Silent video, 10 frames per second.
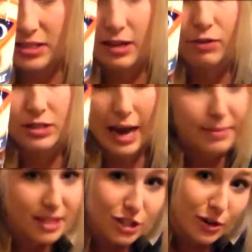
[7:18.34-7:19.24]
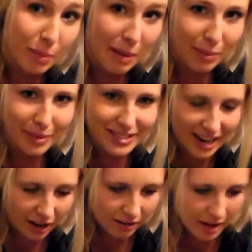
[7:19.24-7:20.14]
this several times, as you could probably
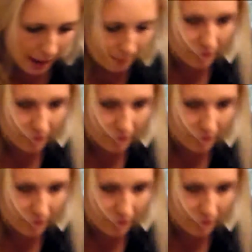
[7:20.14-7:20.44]
tell.